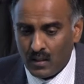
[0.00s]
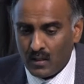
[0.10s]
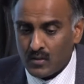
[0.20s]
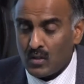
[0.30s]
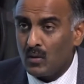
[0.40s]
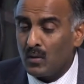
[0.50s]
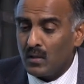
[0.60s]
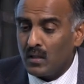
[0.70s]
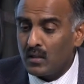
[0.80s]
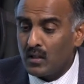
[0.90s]
So
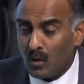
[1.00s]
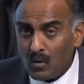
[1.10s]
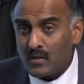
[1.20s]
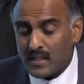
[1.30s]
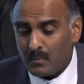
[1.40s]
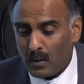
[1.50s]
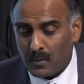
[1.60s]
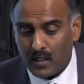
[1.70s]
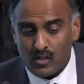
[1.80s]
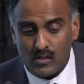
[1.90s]
the low-risk
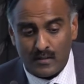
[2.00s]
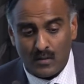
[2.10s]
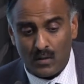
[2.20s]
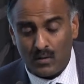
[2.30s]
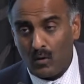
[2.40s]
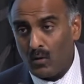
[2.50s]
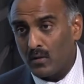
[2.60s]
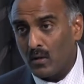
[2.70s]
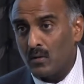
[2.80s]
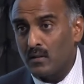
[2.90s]
population, as you all
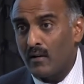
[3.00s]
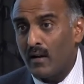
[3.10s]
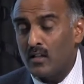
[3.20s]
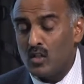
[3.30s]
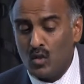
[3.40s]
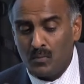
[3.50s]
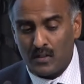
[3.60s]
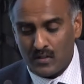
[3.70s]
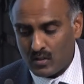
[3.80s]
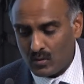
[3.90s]
know, there are
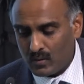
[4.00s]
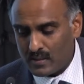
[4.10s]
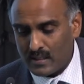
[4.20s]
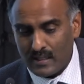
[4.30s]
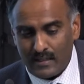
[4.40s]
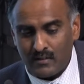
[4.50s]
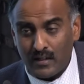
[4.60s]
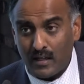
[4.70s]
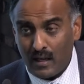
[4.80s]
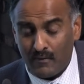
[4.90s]
numerous tools
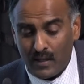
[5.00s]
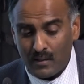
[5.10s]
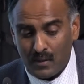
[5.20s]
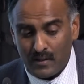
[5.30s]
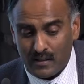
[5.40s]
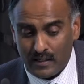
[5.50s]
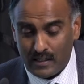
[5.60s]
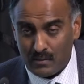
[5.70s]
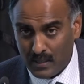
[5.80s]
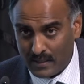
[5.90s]
available in
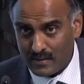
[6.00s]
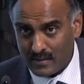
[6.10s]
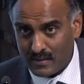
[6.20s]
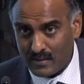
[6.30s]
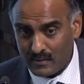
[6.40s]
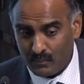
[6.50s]
clinical practice.